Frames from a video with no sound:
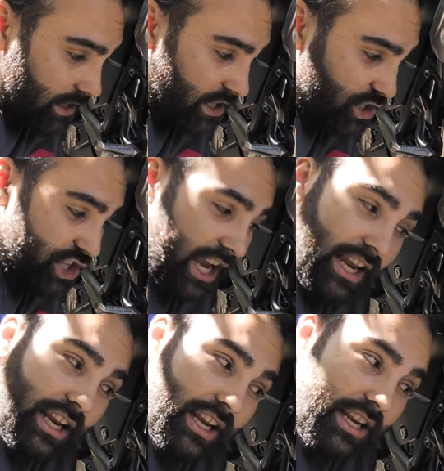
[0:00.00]
The
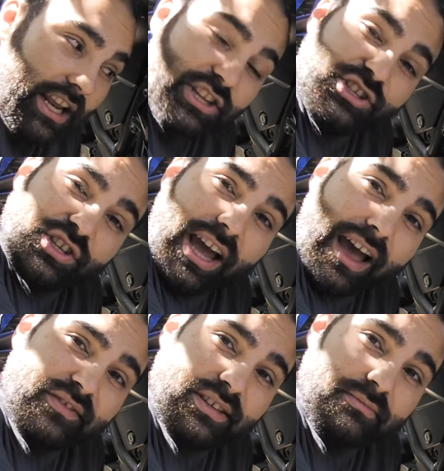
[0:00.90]
chain needs to
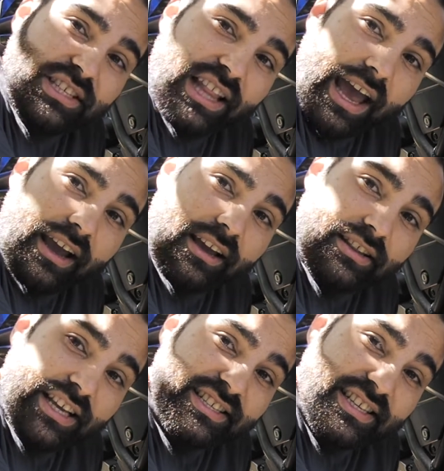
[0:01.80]
have some slack.
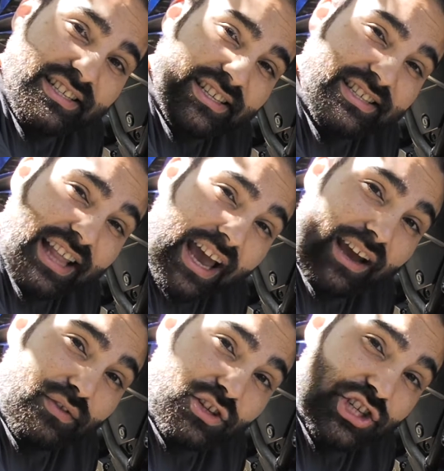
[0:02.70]
This is the slack
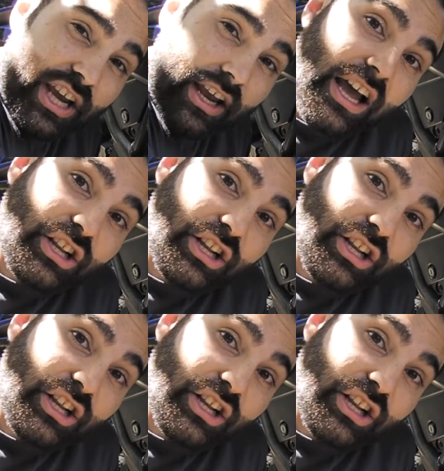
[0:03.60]
of the chain.